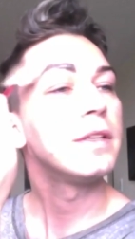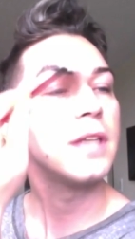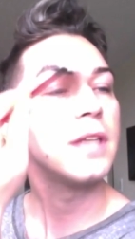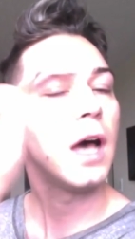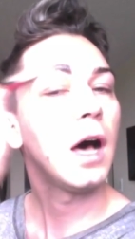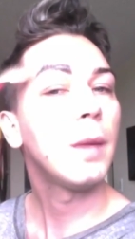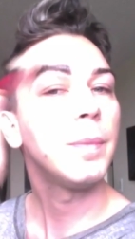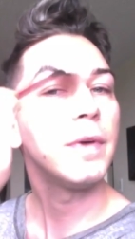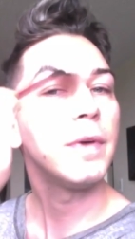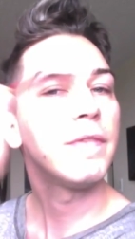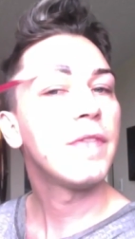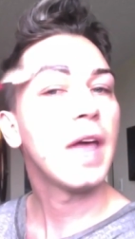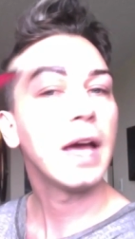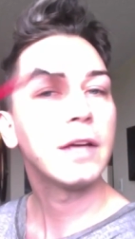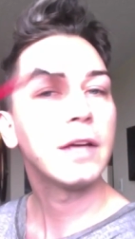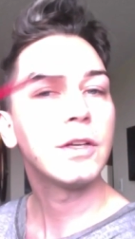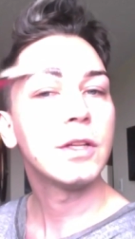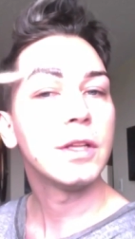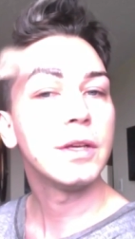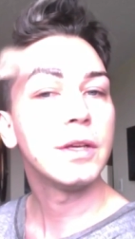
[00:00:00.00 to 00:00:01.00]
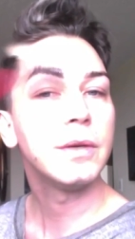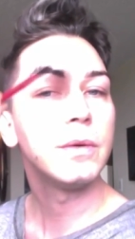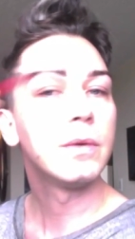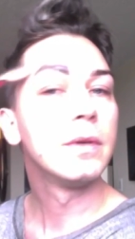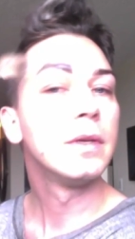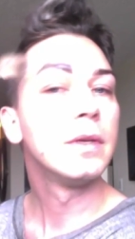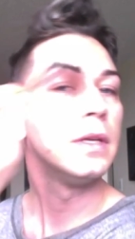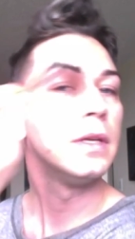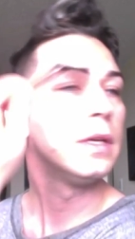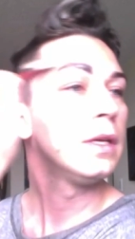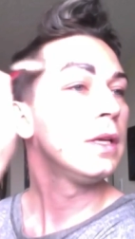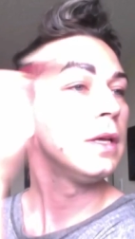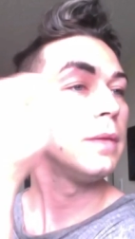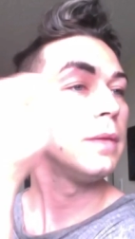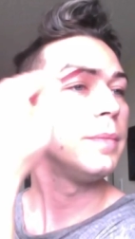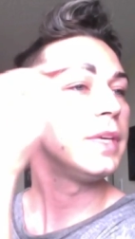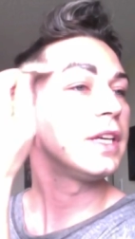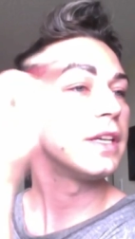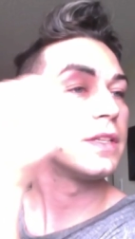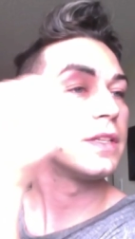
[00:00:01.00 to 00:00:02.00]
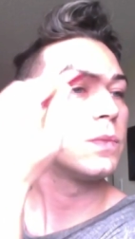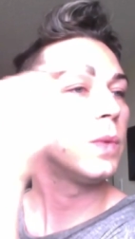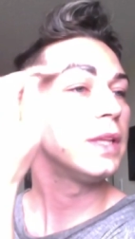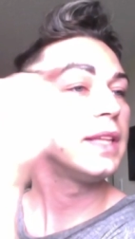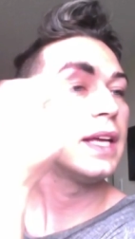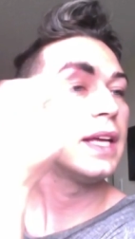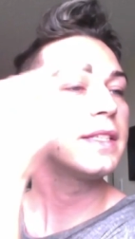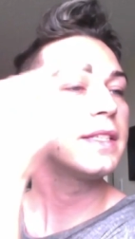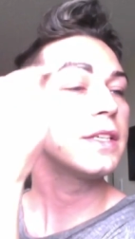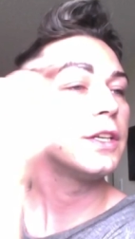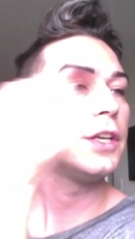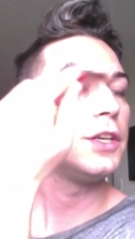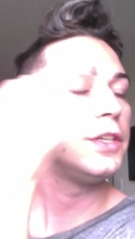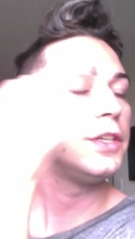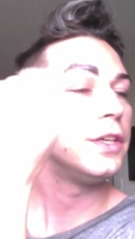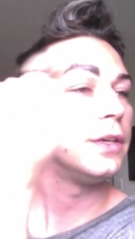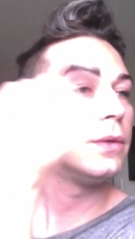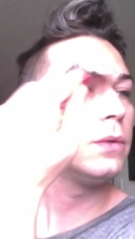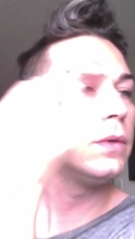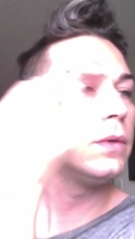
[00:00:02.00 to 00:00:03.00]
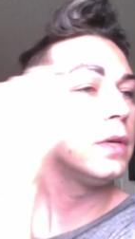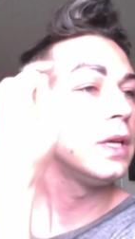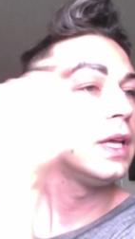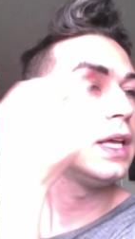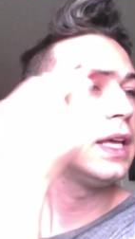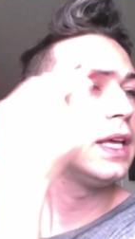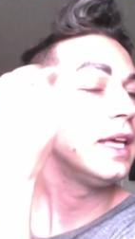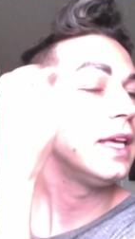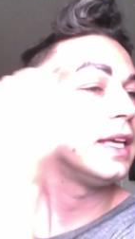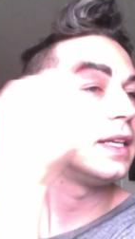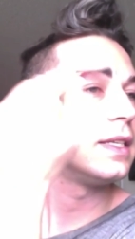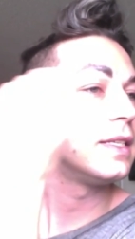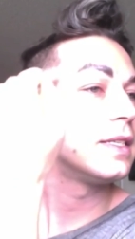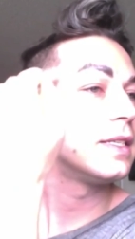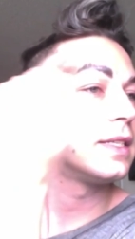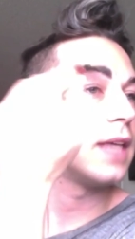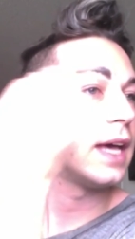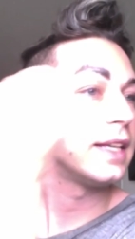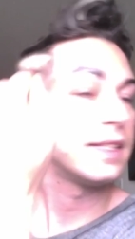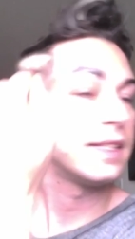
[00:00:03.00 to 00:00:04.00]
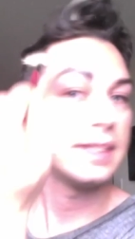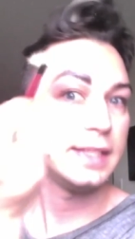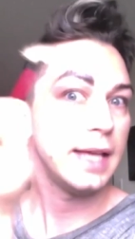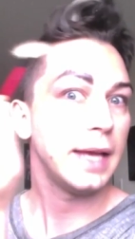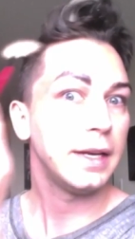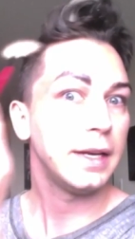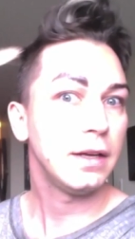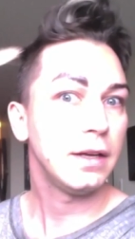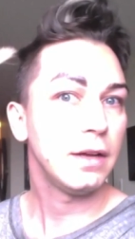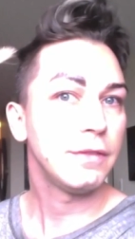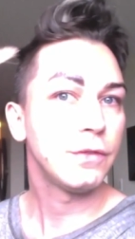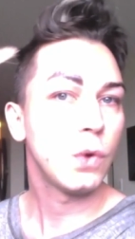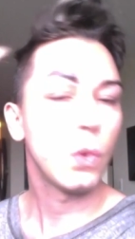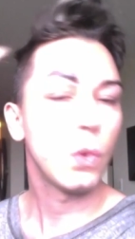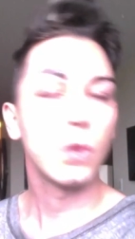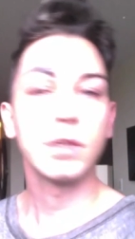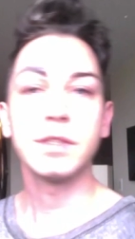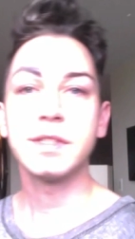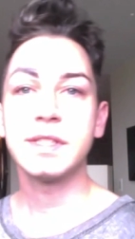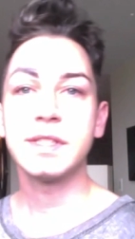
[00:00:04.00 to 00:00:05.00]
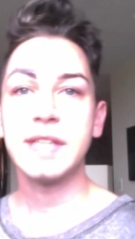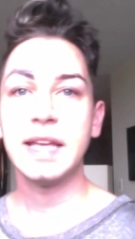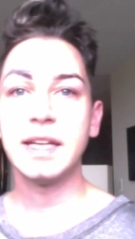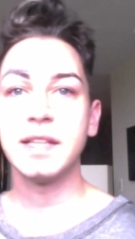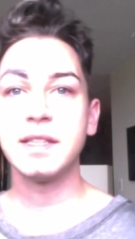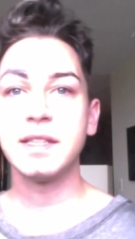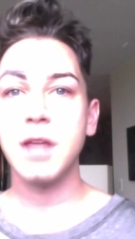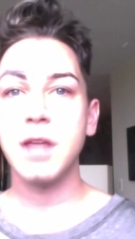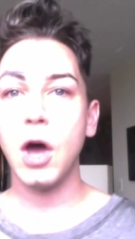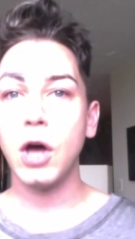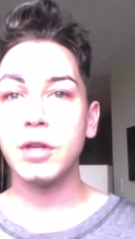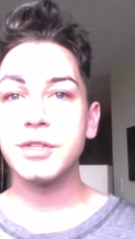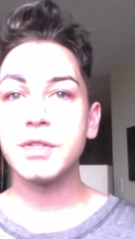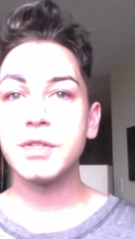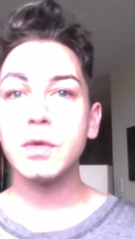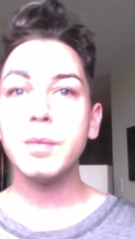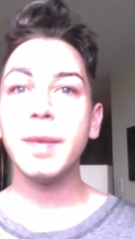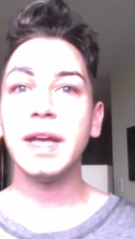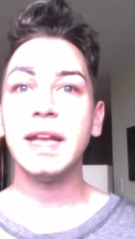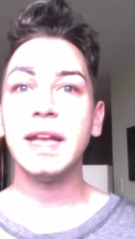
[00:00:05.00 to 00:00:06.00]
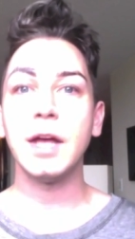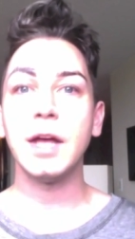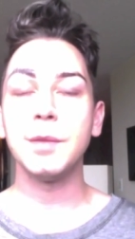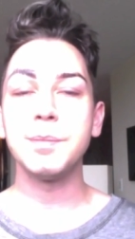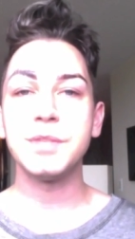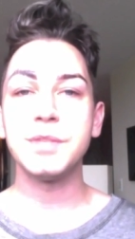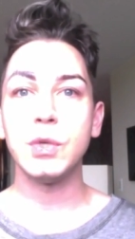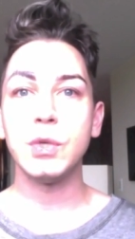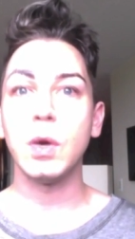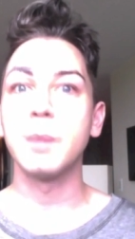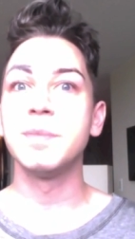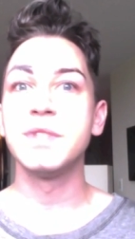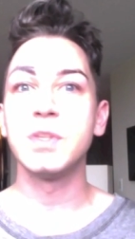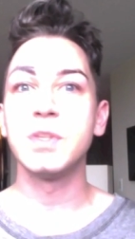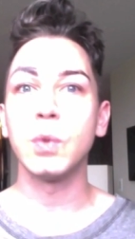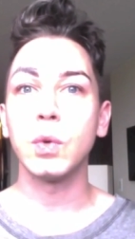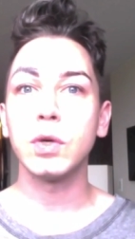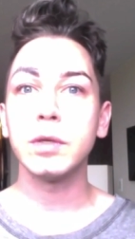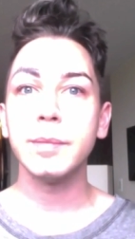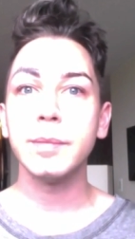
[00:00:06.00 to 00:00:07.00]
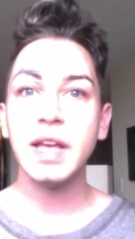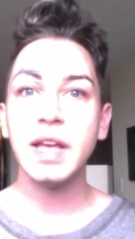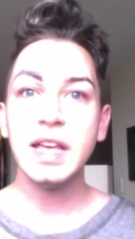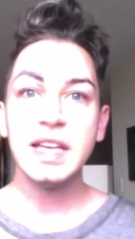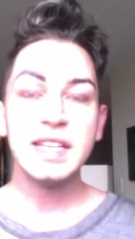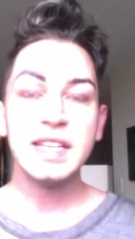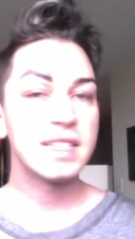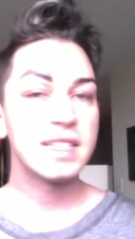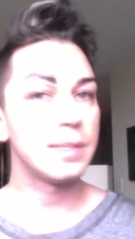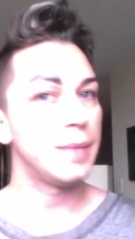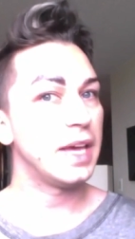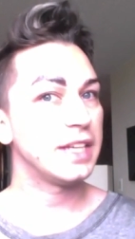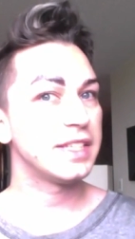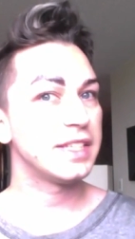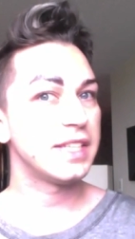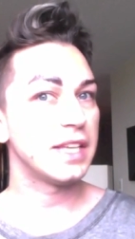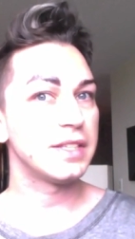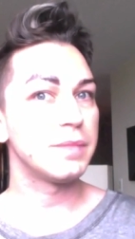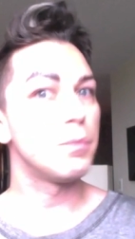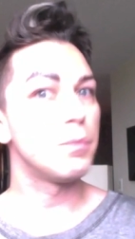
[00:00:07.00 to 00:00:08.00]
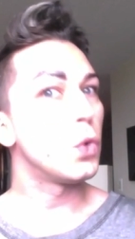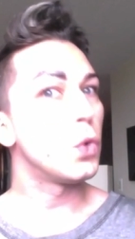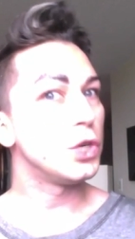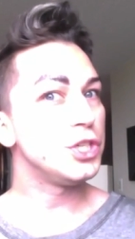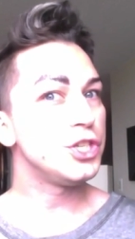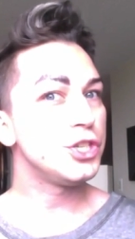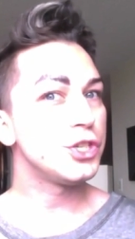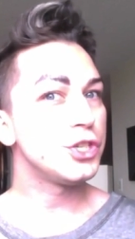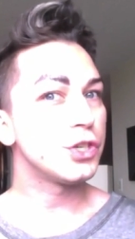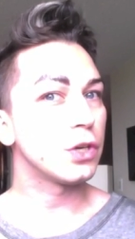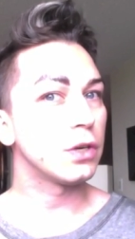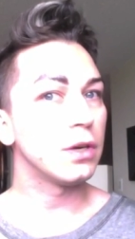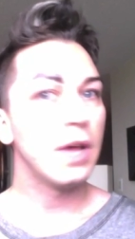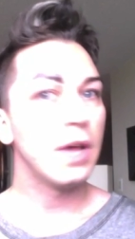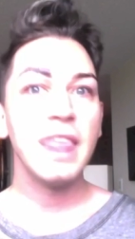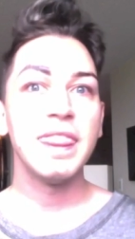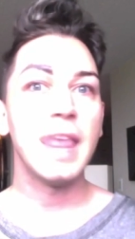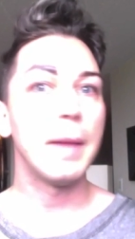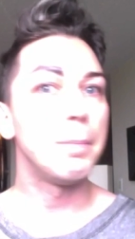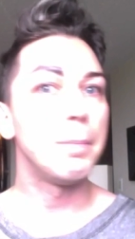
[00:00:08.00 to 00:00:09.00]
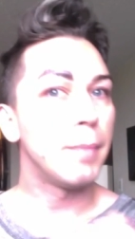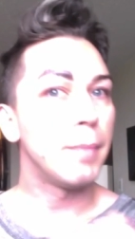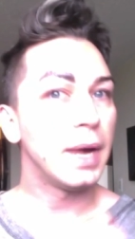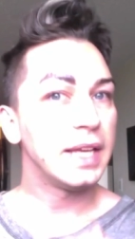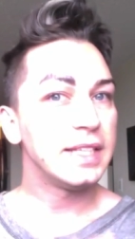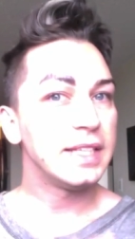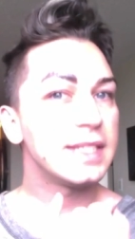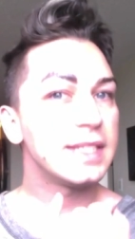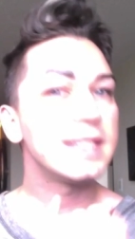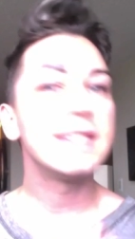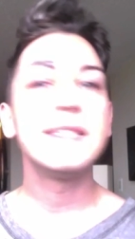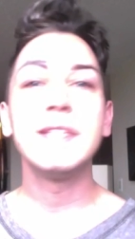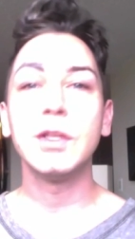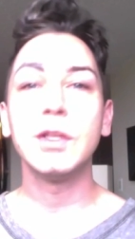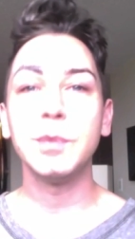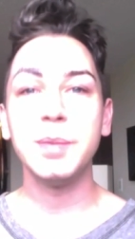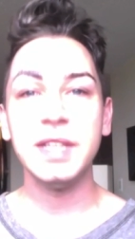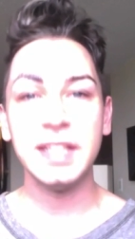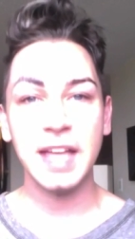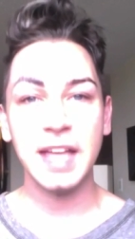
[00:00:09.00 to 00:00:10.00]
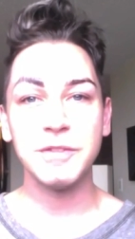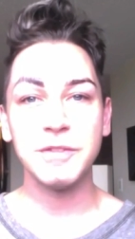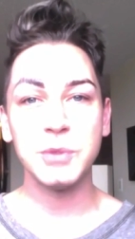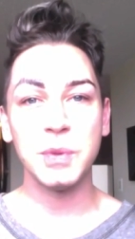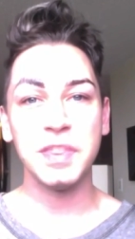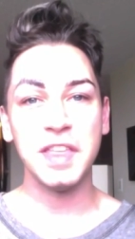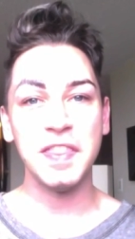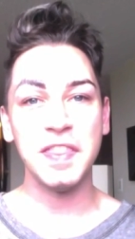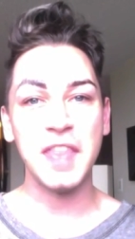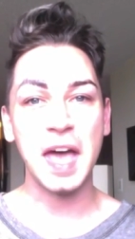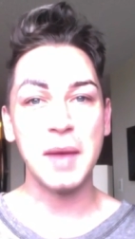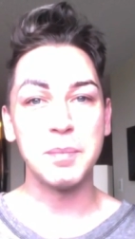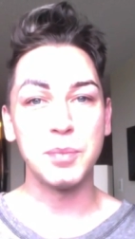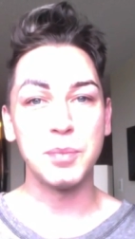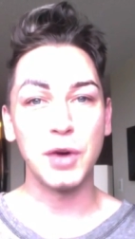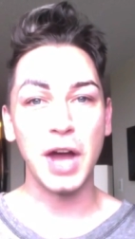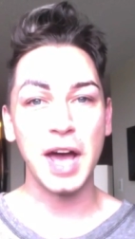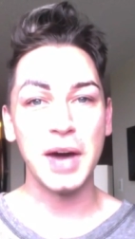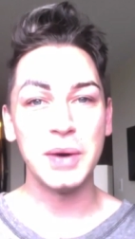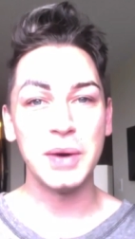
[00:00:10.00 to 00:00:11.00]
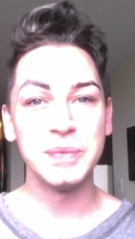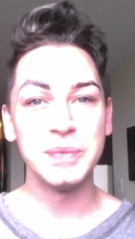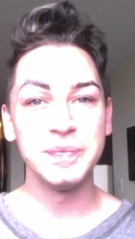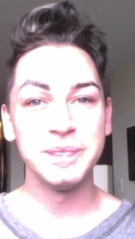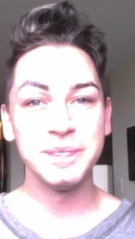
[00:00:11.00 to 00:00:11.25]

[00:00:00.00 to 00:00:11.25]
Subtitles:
top of that glue, because what that's going to do is set it, of course, and it also might help to absorb some excess moisture that might still be left within that brow.